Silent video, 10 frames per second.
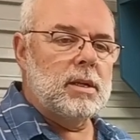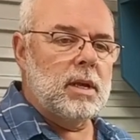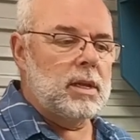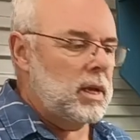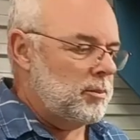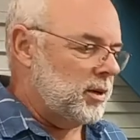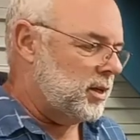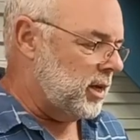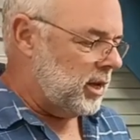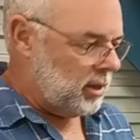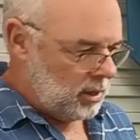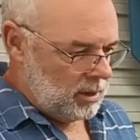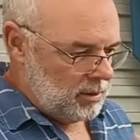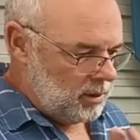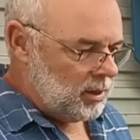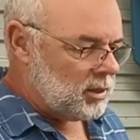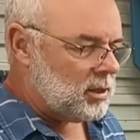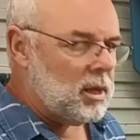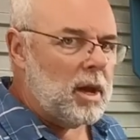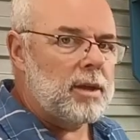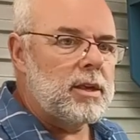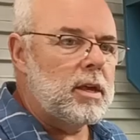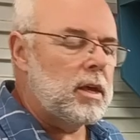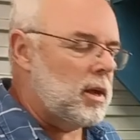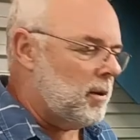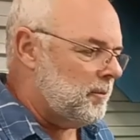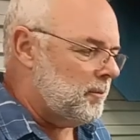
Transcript: and in particular this lathe here.